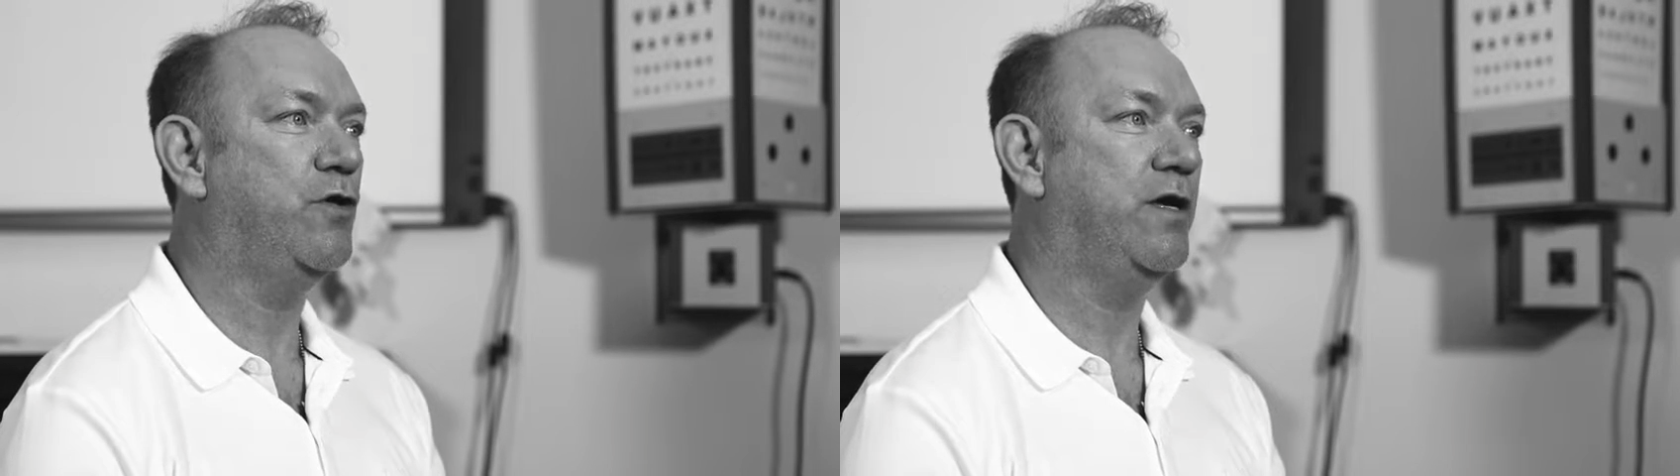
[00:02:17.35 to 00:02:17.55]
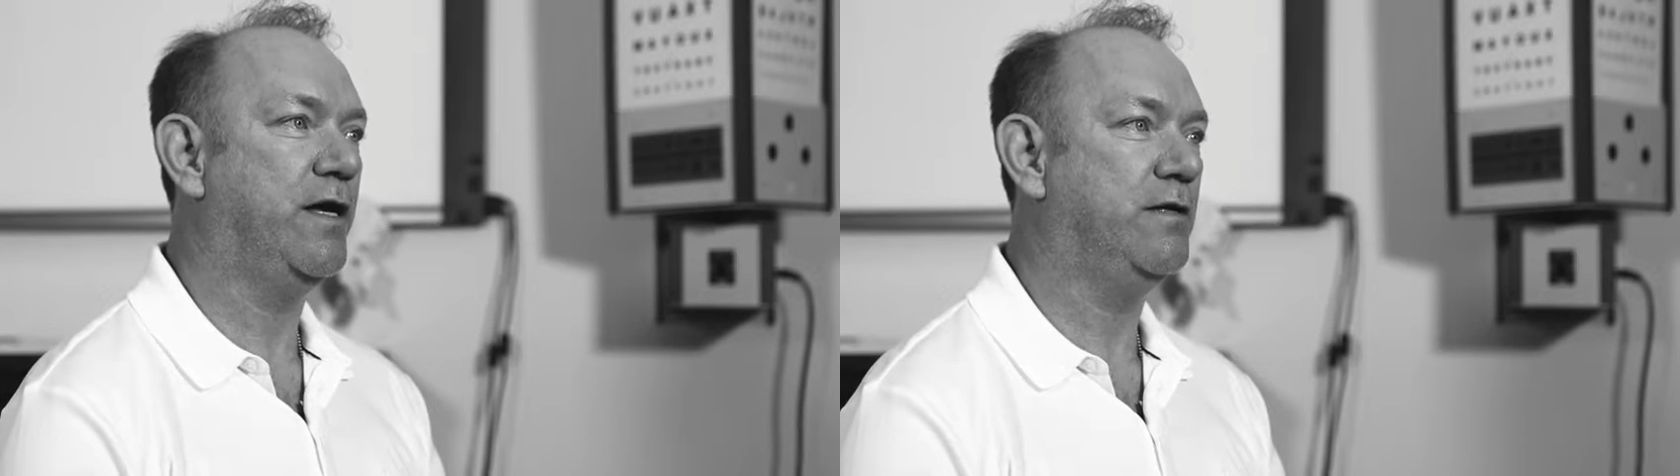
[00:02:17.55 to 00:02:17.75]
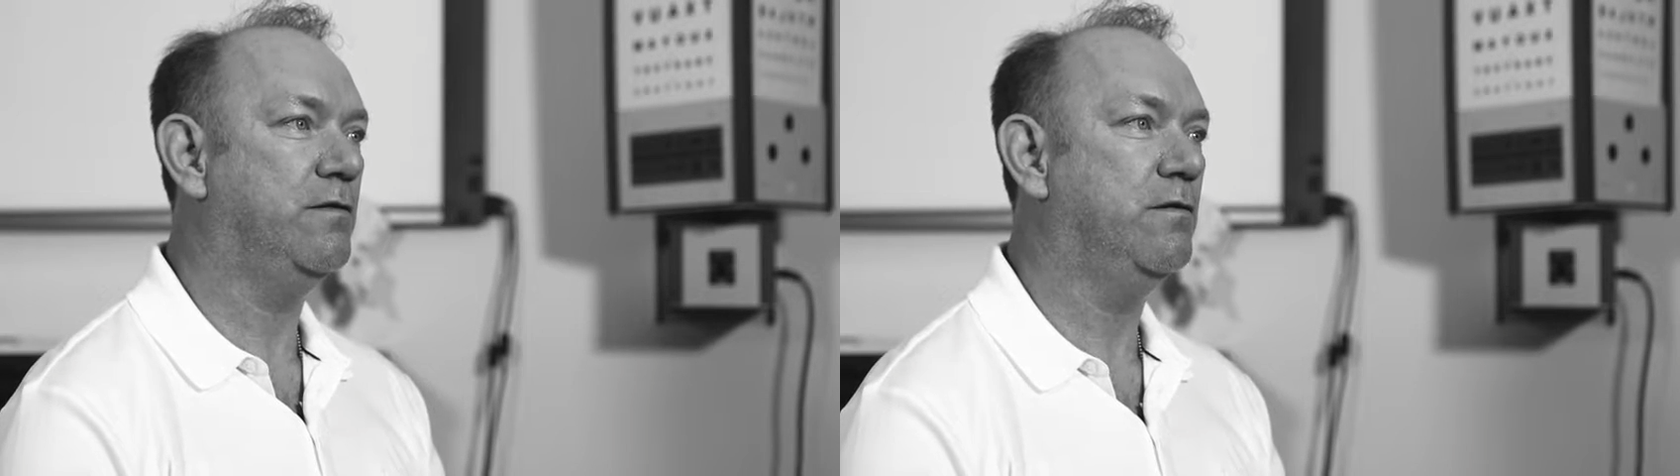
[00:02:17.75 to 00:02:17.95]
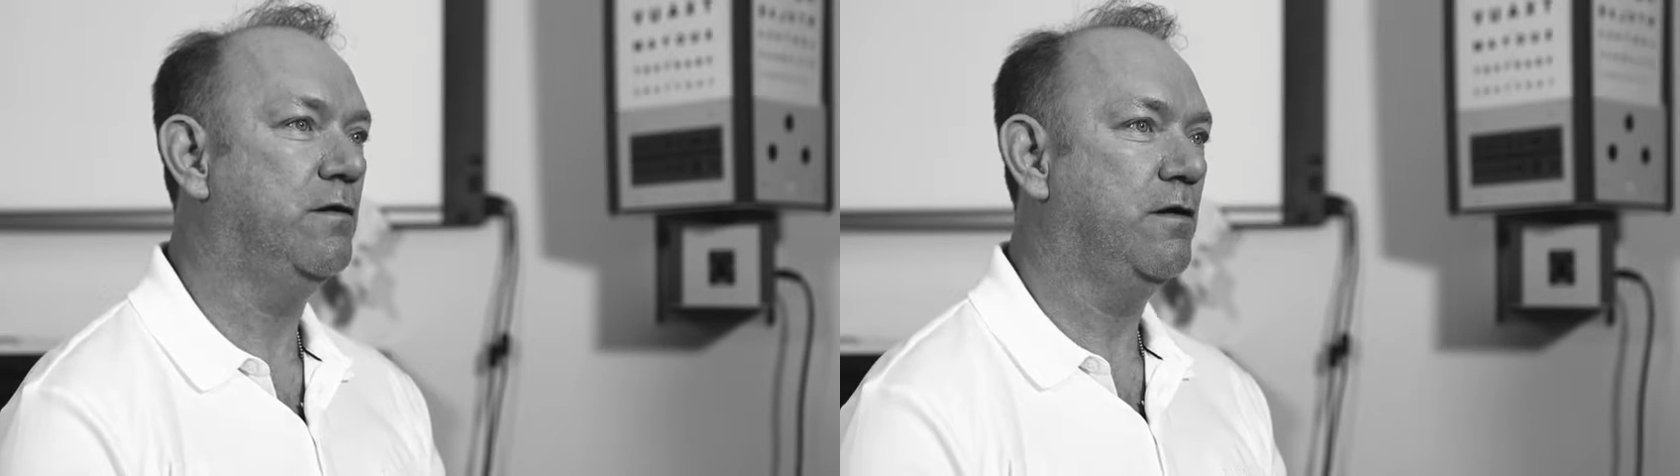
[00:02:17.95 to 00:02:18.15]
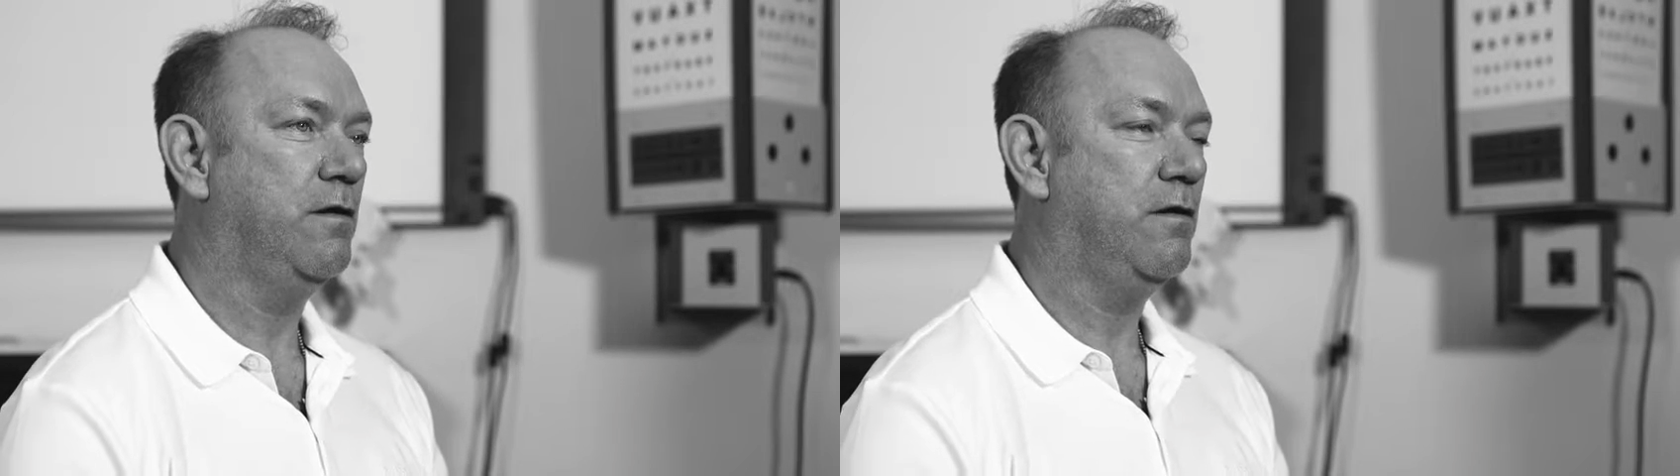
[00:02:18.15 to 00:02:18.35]
it and
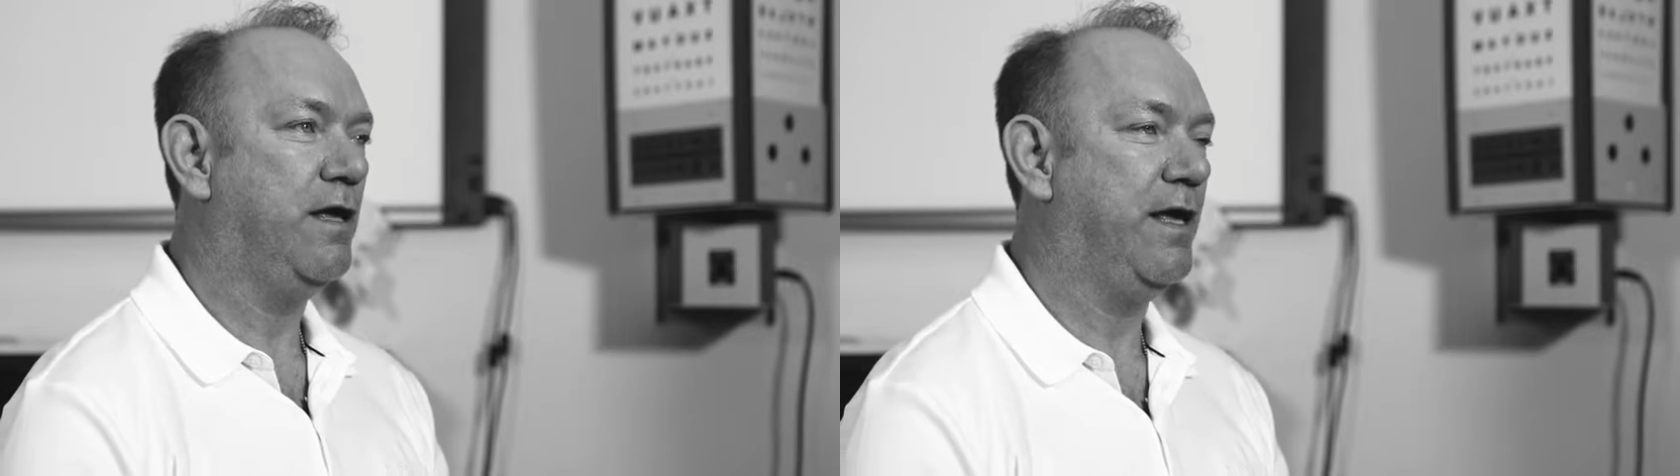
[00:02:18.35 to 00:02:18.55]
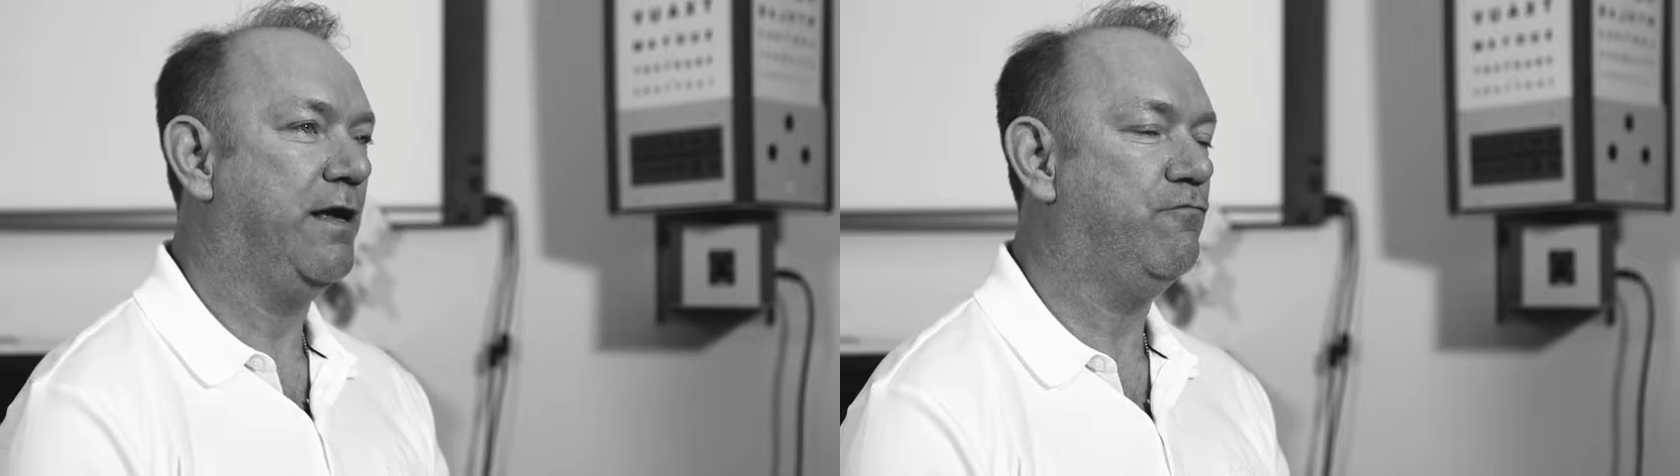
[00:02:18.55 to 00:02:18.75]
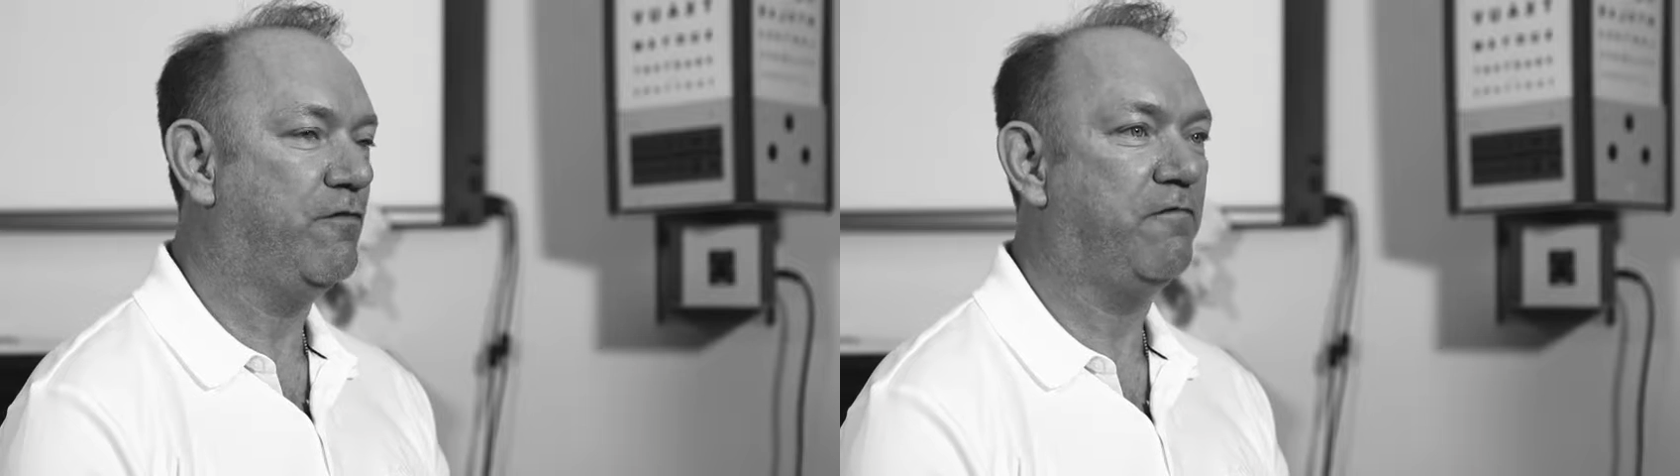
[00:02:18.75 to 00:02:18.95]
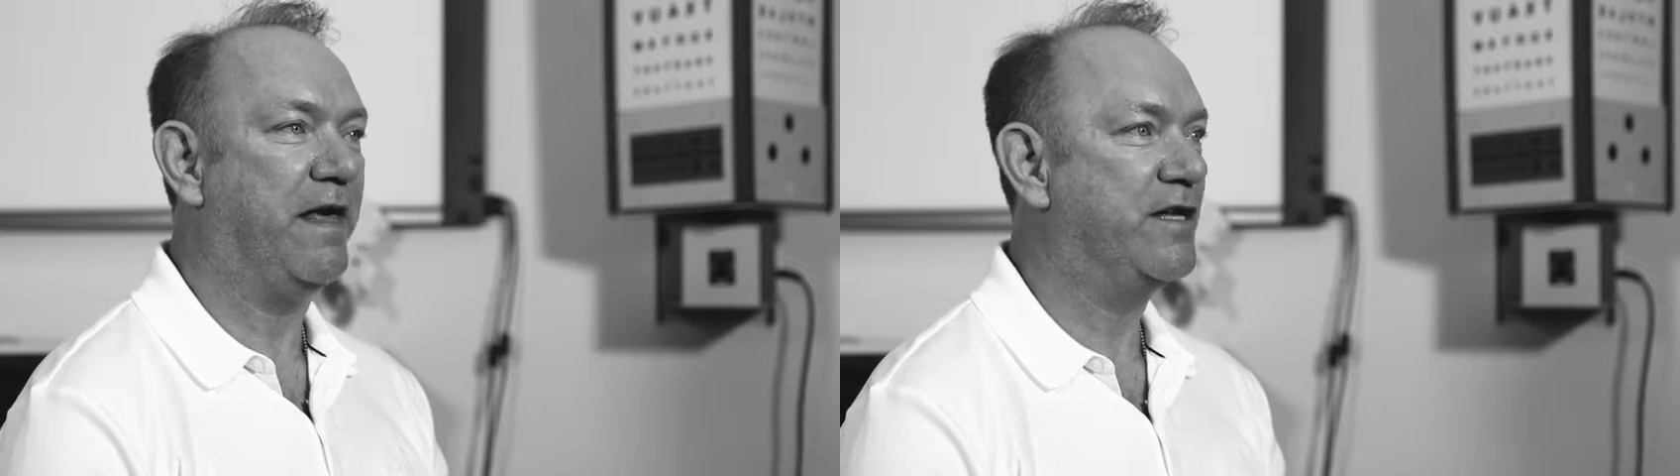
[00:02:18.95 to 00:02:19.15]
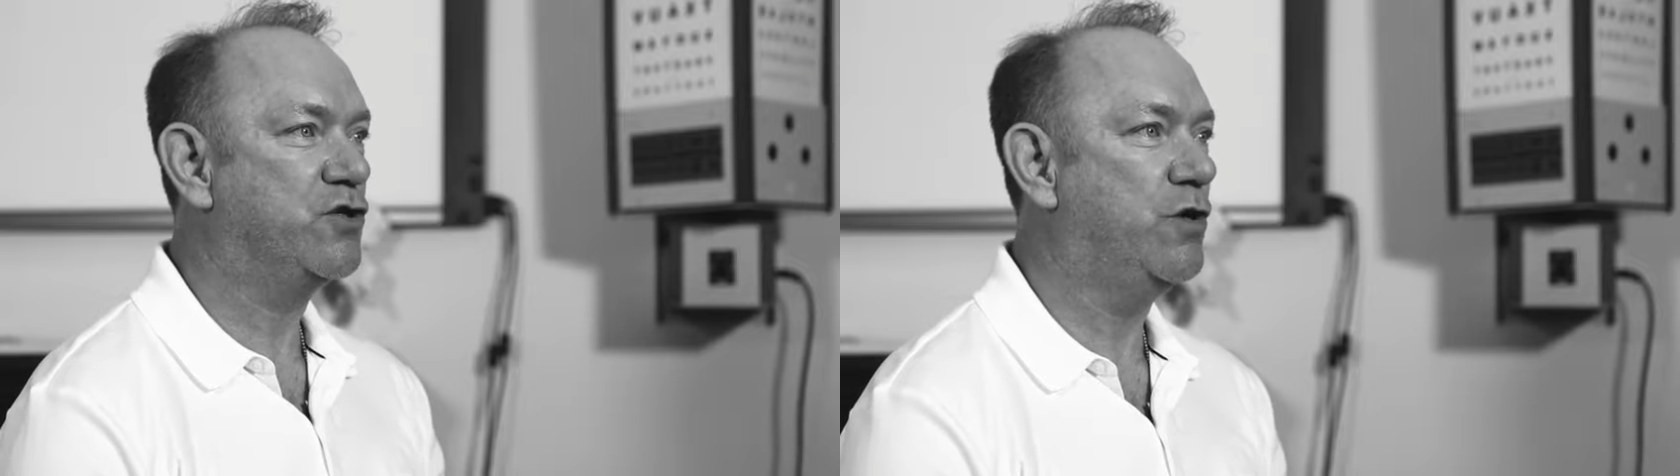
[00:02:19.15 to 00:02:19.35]

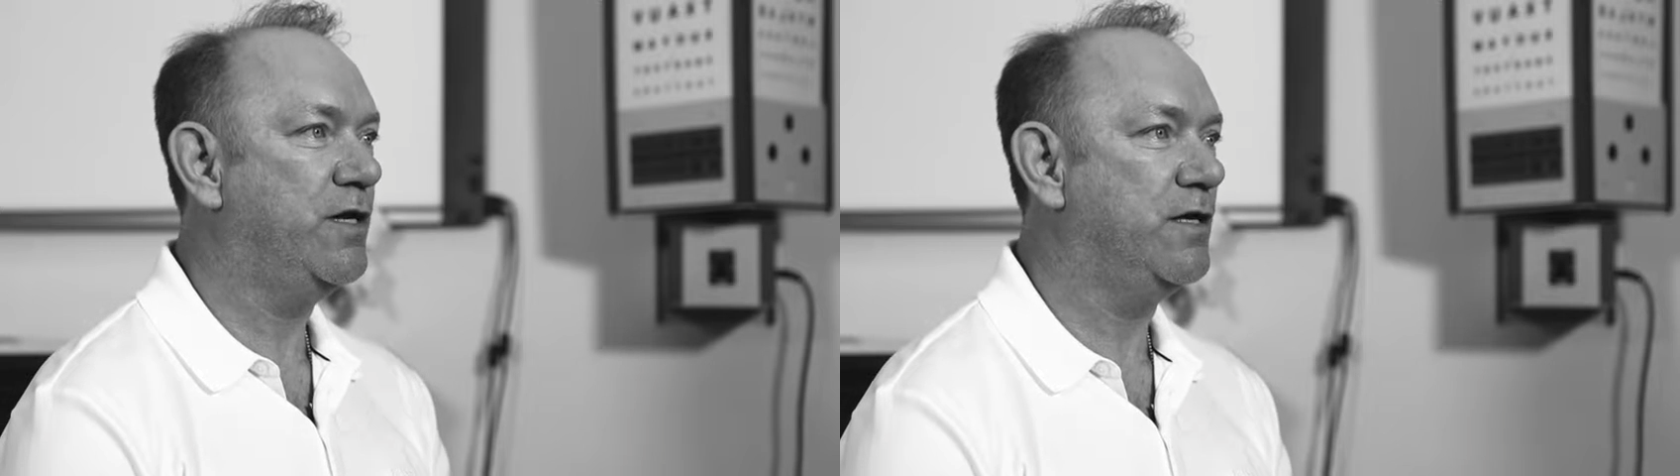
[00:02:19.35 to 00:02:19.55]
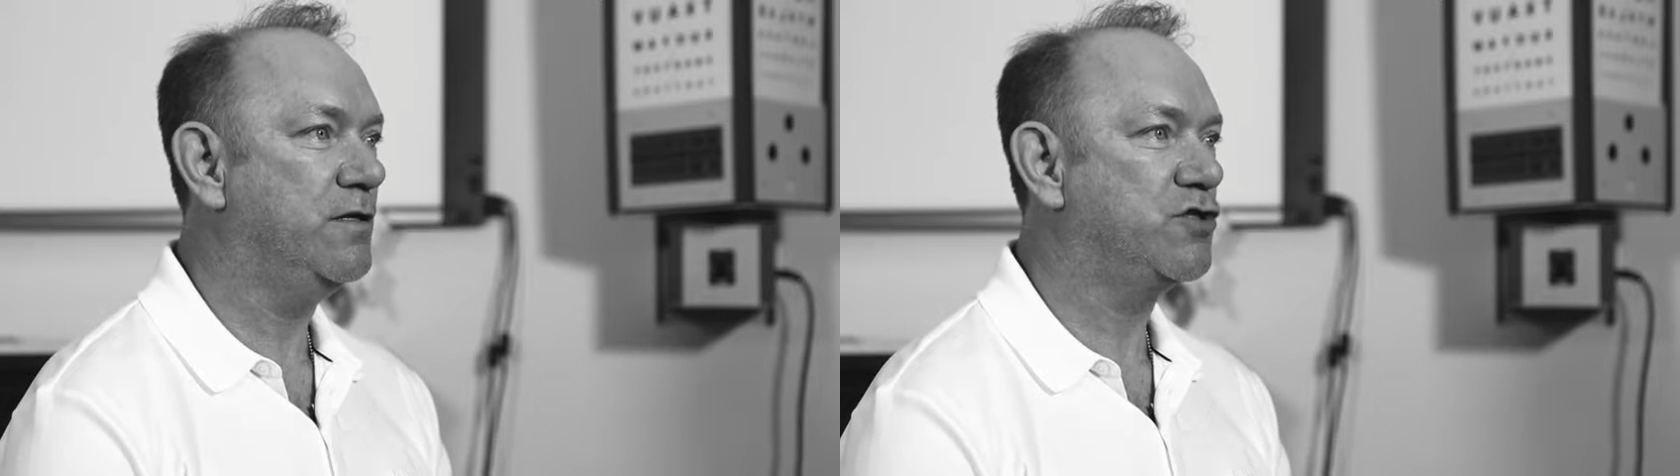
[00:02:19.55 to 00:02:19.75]
reflect on it.